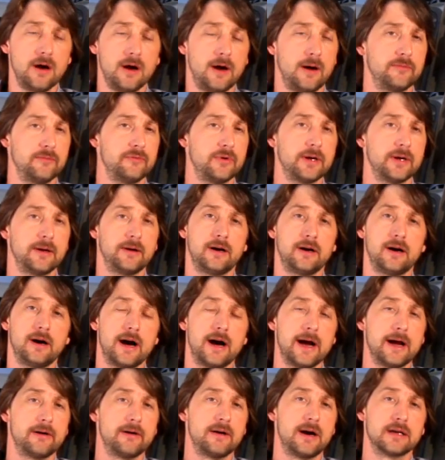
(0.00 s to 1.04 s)
run a
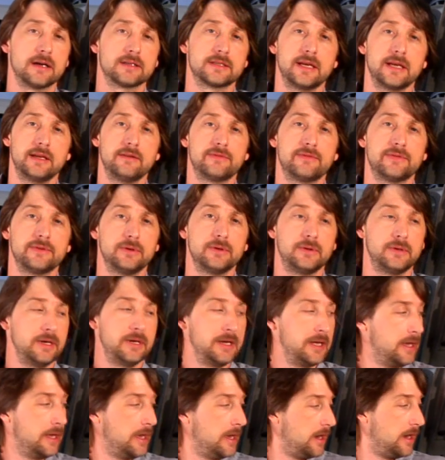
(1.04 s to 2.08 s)
higher octane fuel,
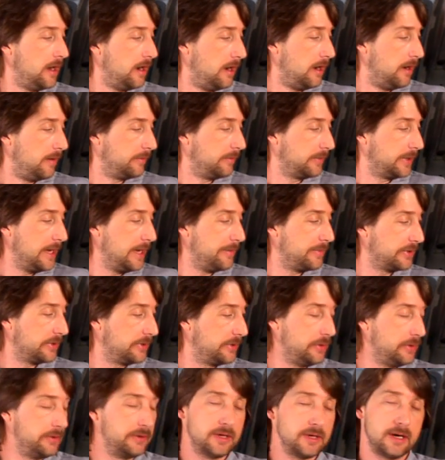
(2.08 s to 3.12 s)
keep it
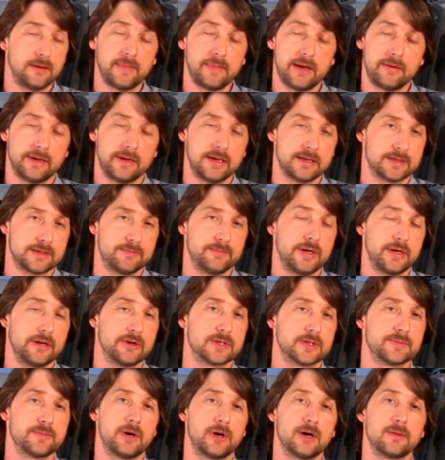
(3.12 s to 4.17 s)
tuned up, maybe get some
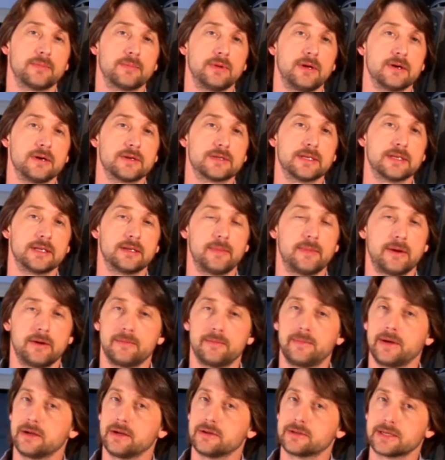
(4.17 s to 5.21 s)
better spark plugs in it, maybe
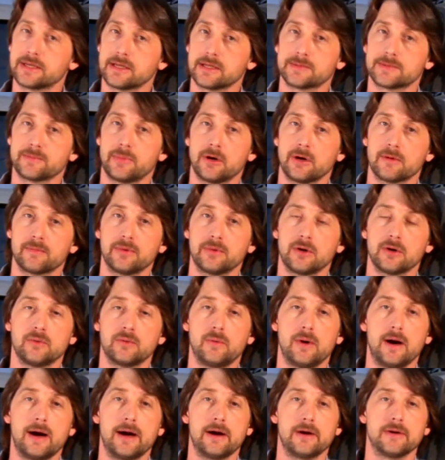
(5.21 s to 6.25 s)
a better set of spark plug
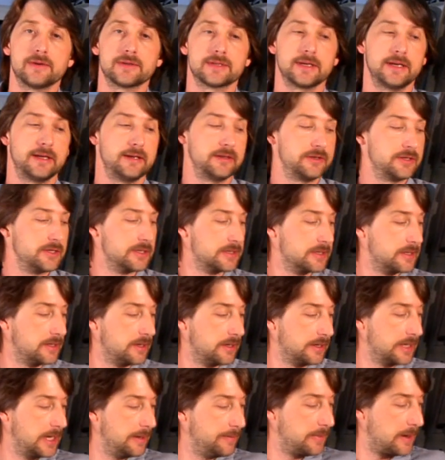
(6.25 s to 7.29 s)
wires, and just
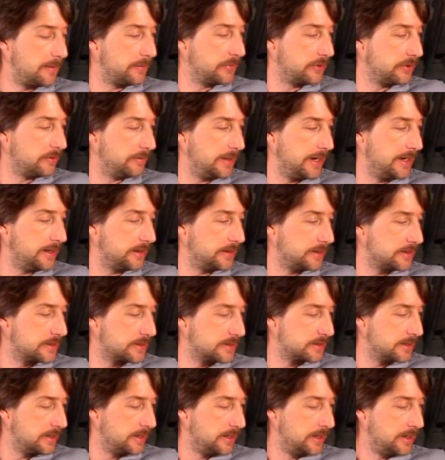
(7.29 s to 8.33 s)
keep up with your
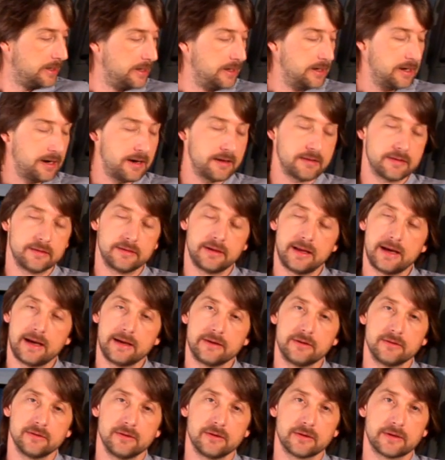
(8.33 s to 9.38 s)
maintenance. Other than
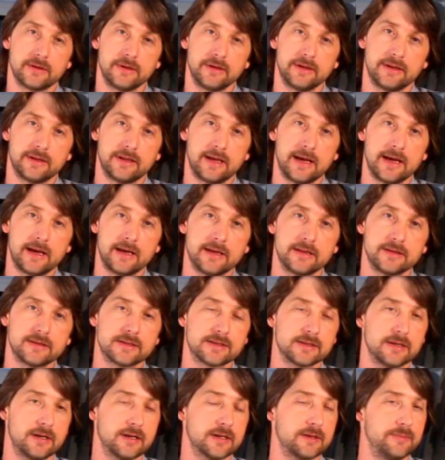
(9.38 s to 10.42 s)
that, you're looking at
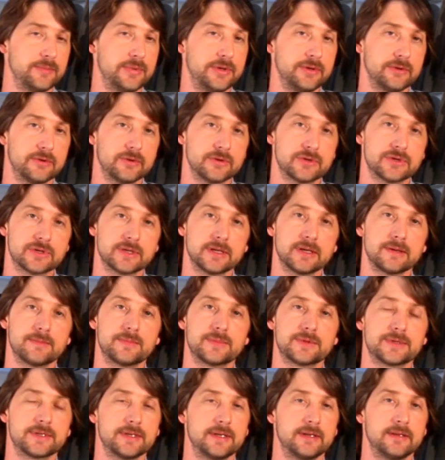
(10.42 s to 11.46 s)
heads, computer
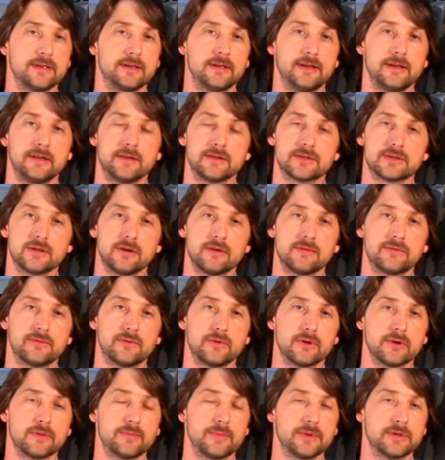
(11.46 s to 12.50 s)
chips, and so
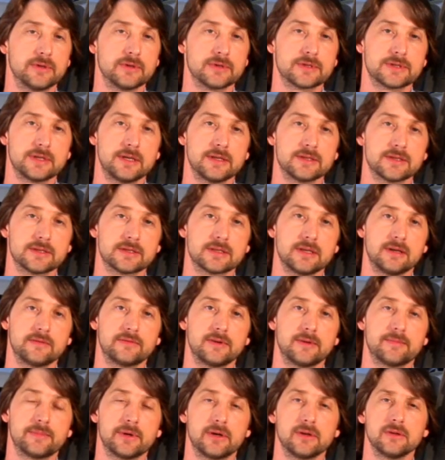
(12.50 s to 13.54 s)
forth, but there's tons of
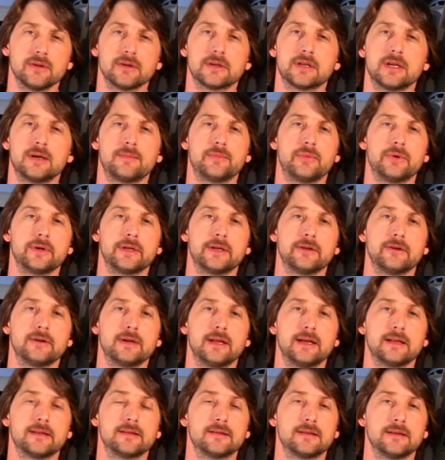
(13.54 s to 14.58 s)
stuff up there. Look it up on the
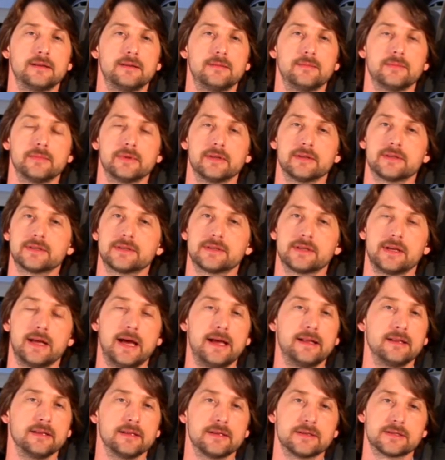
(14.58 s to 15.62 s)
internet. There's
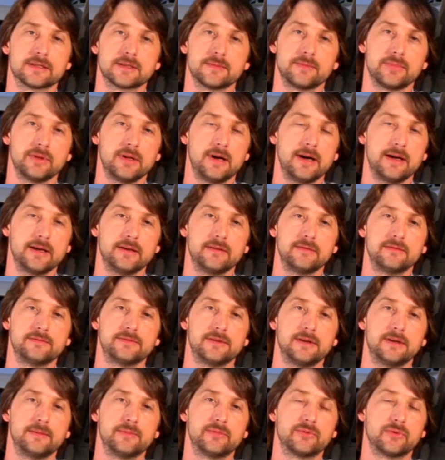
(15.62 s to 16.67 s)
endless supply of
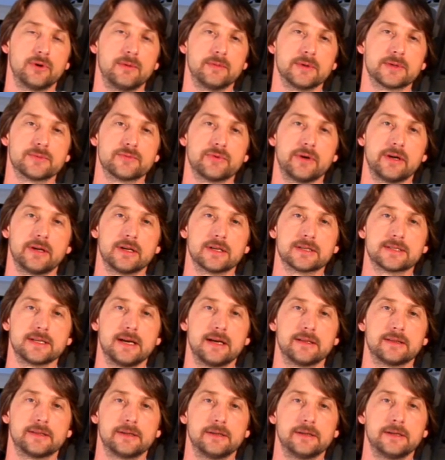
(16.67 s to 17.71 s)
performance products
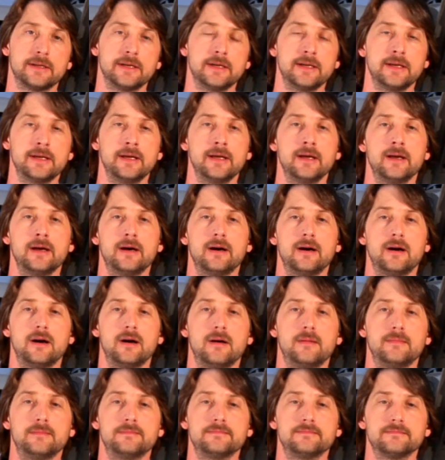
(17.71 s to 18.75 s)
out there.
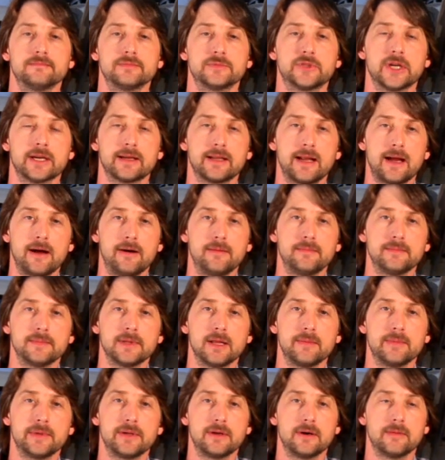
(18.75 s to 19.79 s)
Check it out.
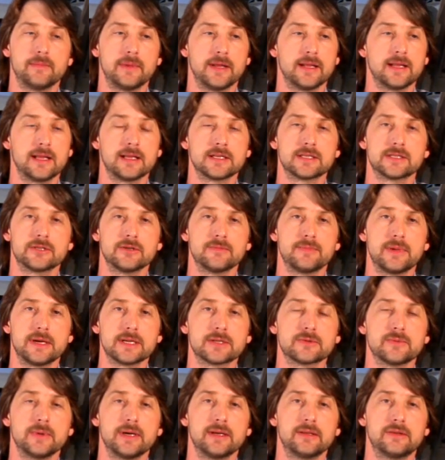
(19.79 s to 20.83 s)
Let me know. That's your
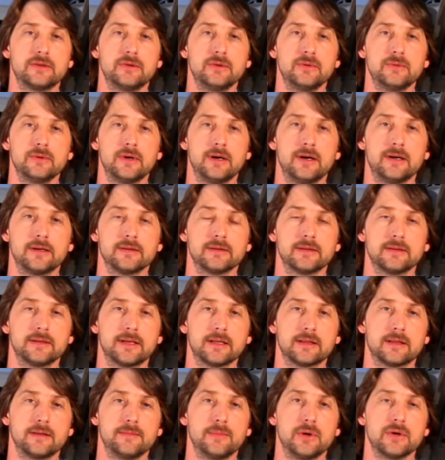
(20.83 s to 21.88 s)
best way to
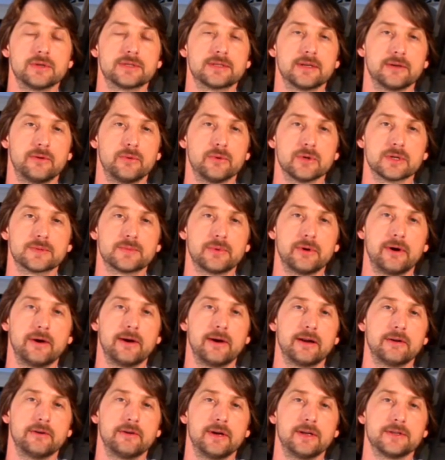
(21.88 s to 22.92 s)
get the most horsepower
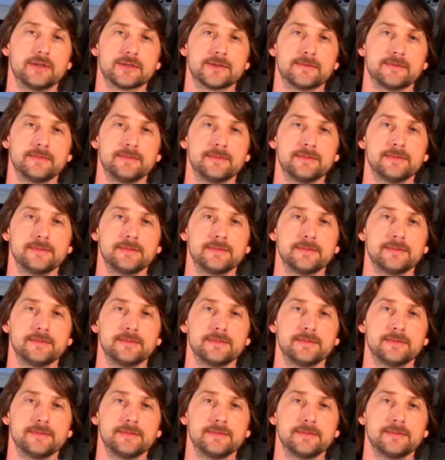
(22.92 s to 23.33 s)
out of your engine.